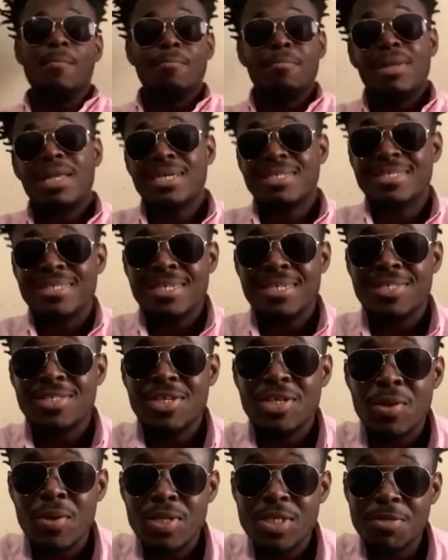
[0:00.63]
Blessings,
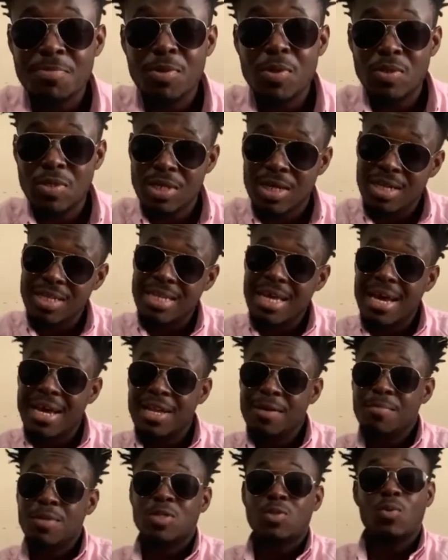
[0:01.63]
you know, it's a Musical
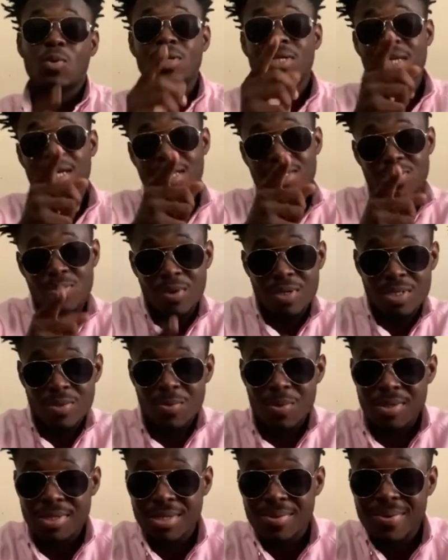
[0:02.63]
Dynamist. What you get is what you
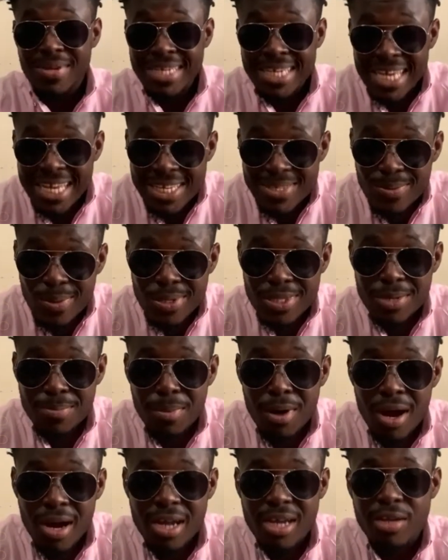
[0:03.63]
want and what you get is what you
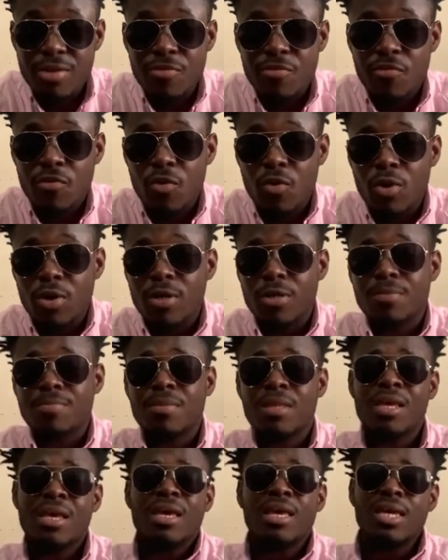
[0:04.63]
bargain for.
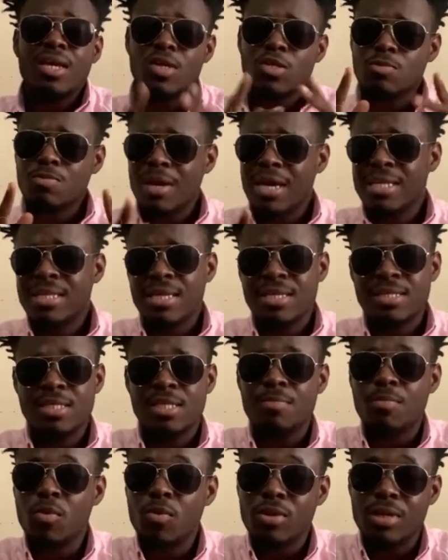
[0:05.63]
Here's my
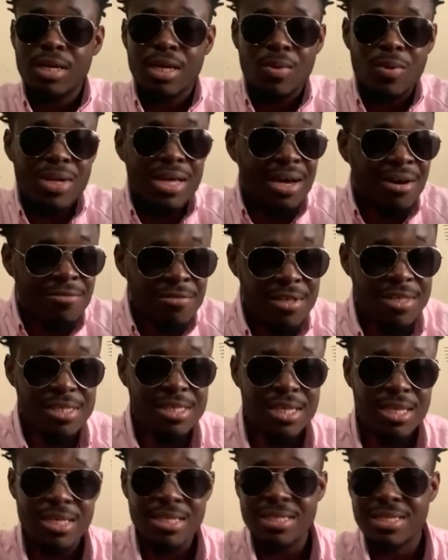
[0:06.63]
testimonial. What I have to
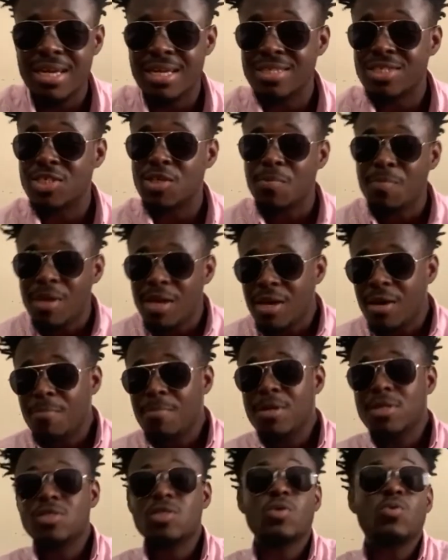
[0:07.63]
say is that Jamaica
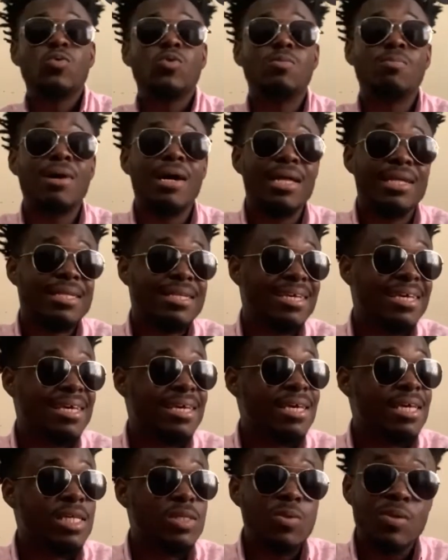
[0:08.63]
Best School Band
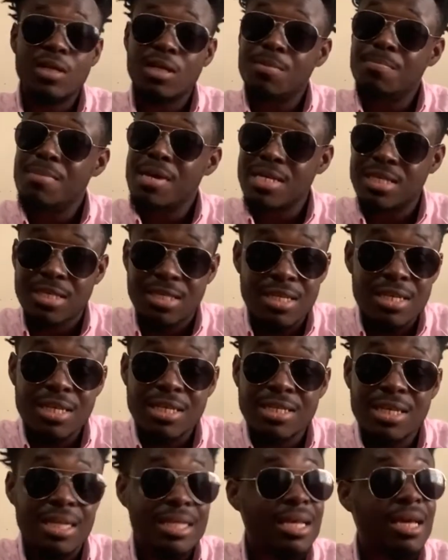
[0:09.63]
is one of the best
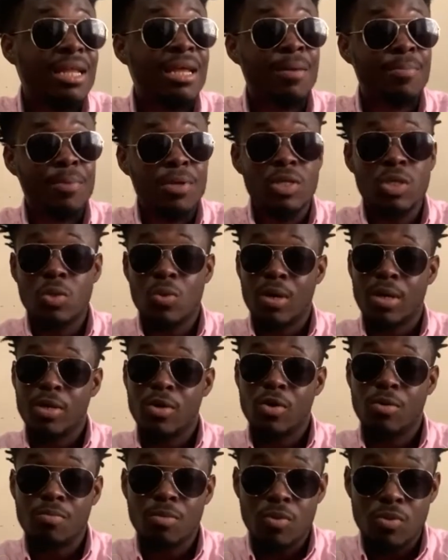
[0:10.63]
things that can happen to a
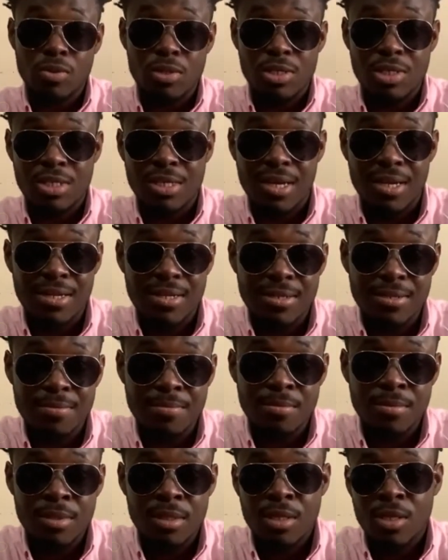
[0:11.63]
young musician.
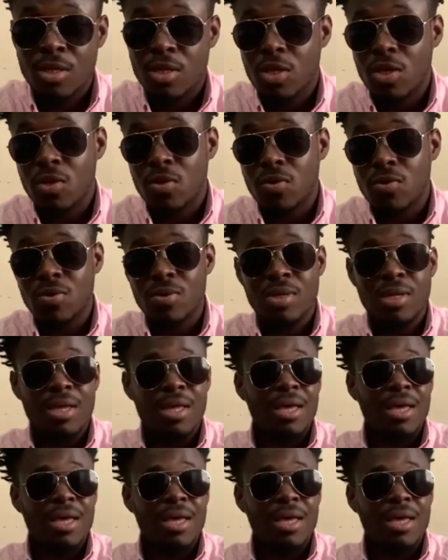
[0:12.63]
You know,